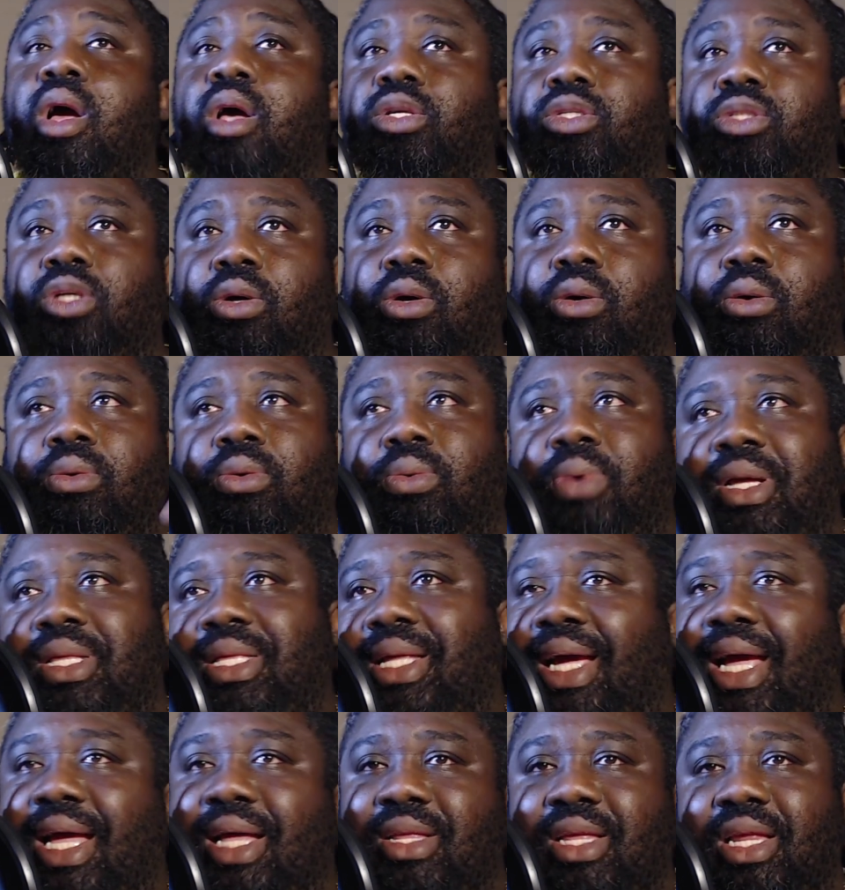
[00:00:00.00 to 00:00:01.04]
So went
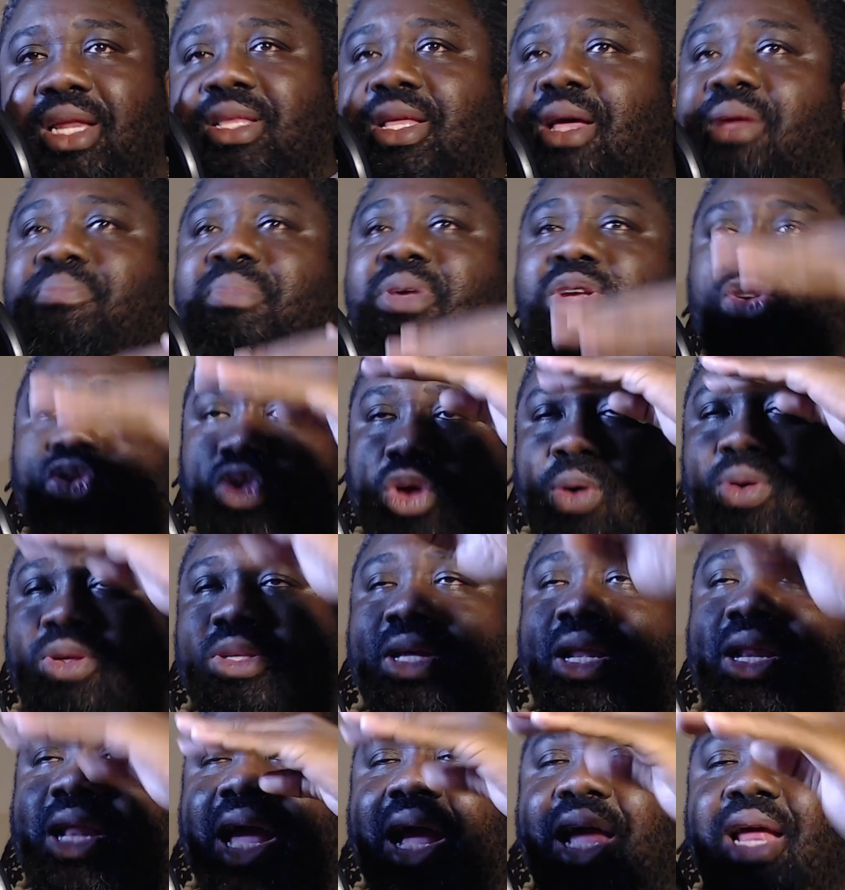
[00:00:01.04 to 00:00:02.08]
again, did it and made sure I was
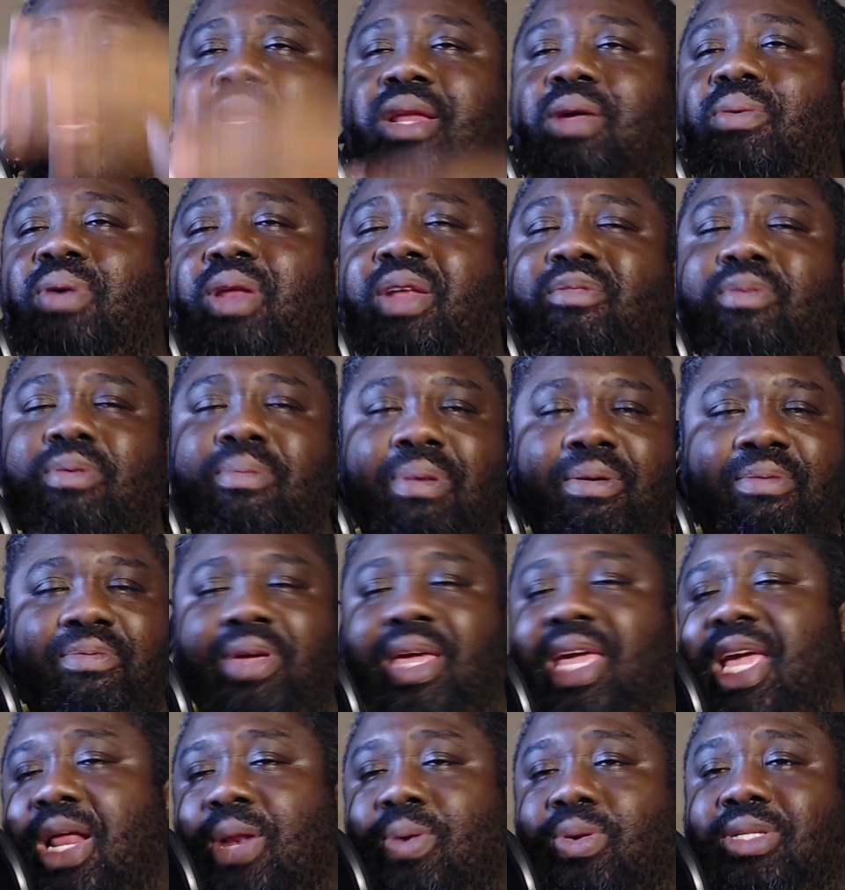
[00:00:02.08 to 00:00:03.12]
aligned and whatever, my
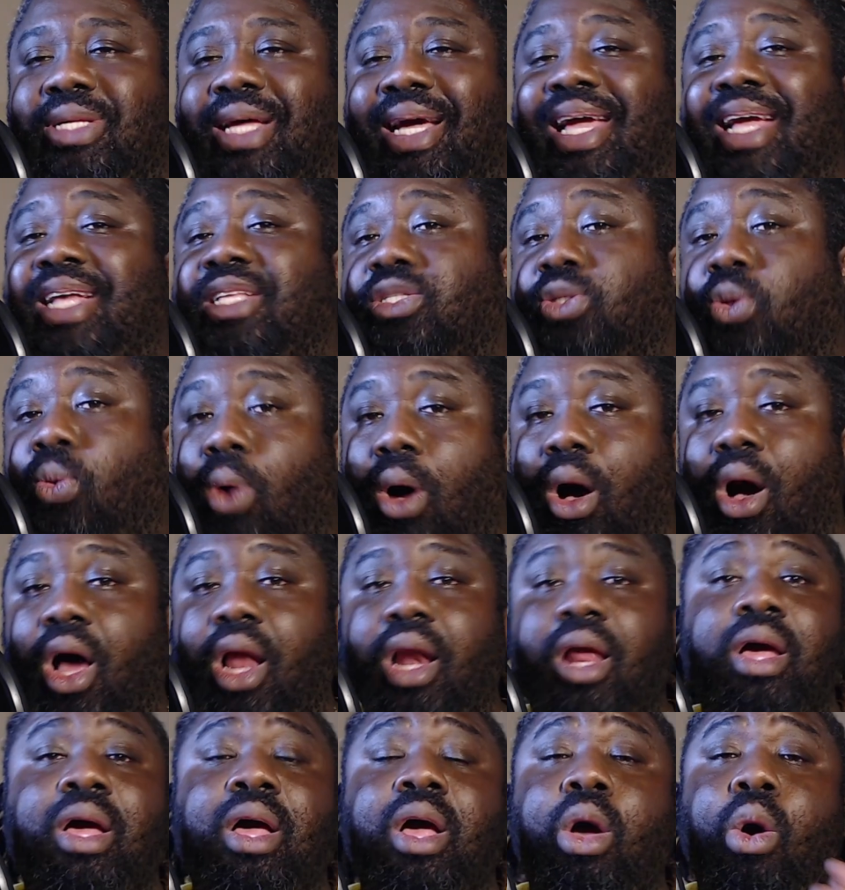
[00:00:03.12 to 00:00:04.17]
heel was against the
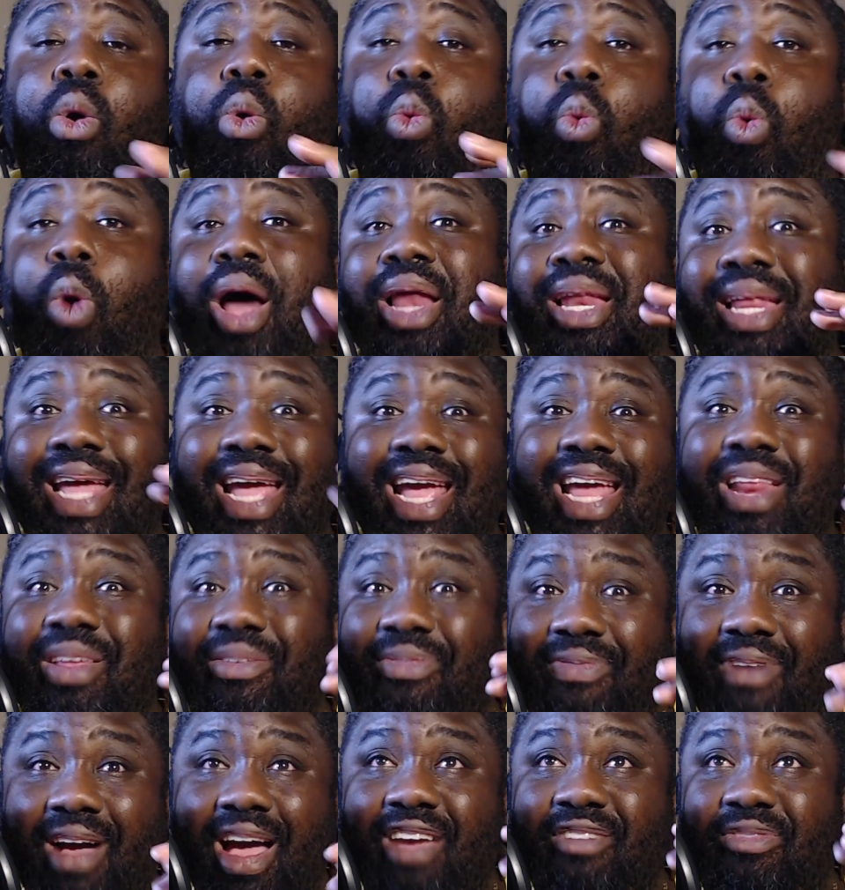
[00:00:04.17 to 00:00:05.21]
wall,
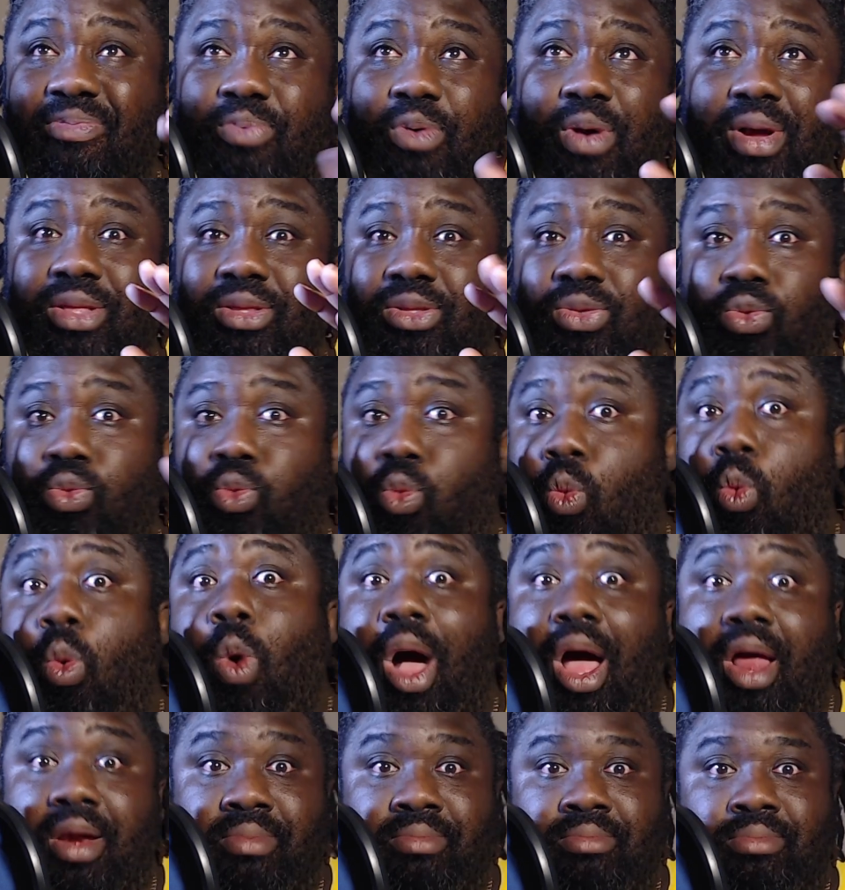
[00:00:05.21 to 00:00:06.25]

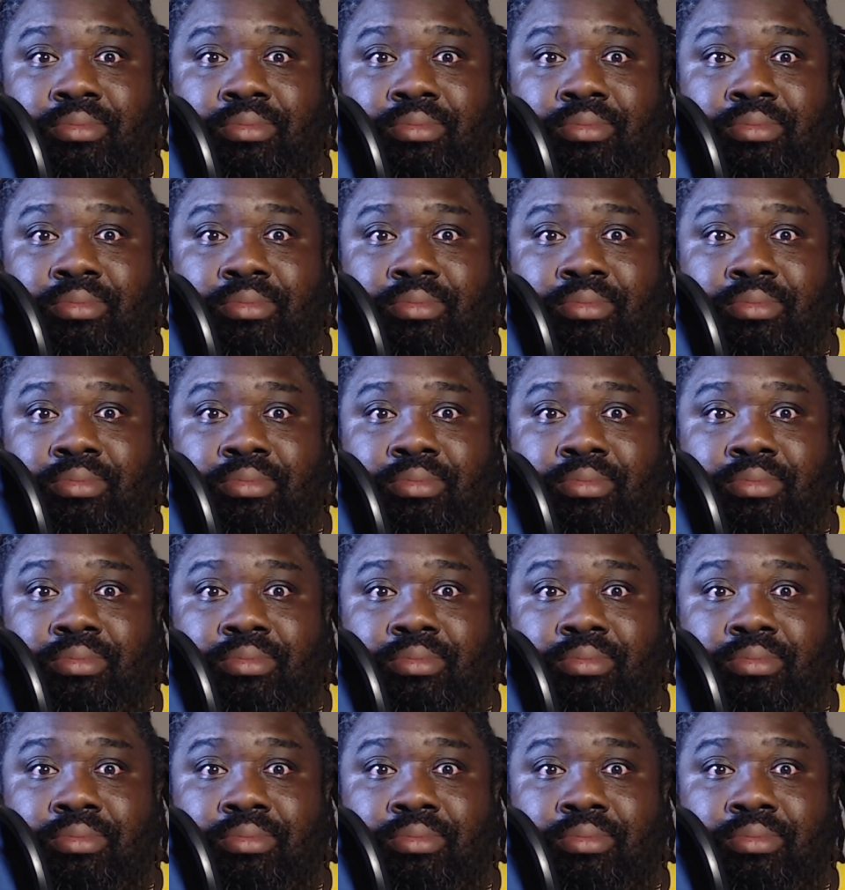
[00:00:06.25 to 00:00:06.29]
185.1